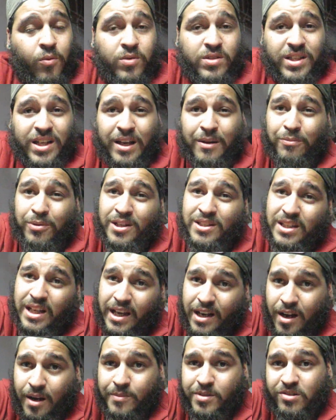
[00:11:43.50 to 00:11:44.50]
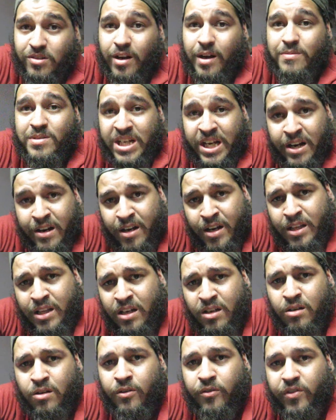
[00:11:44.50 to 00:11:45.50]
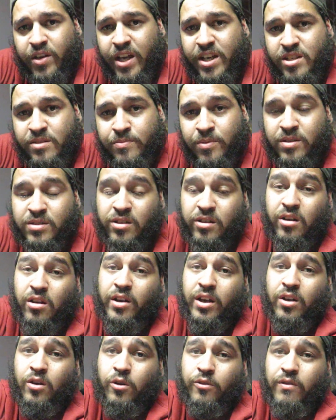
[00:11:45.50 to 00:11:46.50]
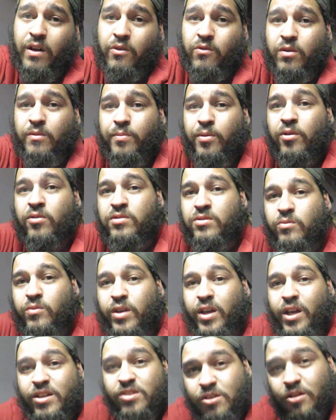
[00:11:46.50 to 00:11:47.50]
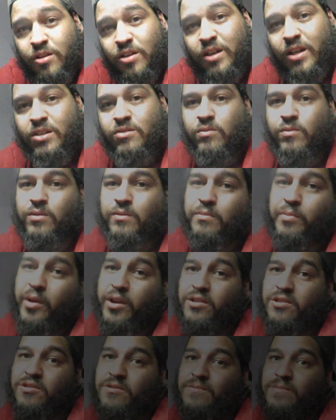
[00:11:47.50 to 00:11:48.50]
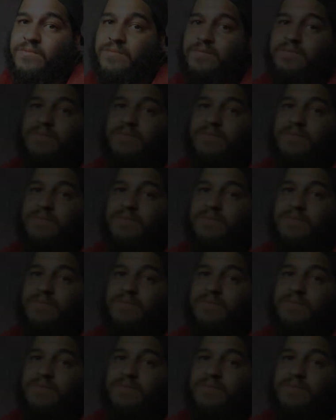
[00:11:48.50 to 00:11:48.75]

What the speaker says: once again, please like, comment, subscribe, share, hit that notification button so y'all get notified when we post, and we'll catch you on the next one. Peace.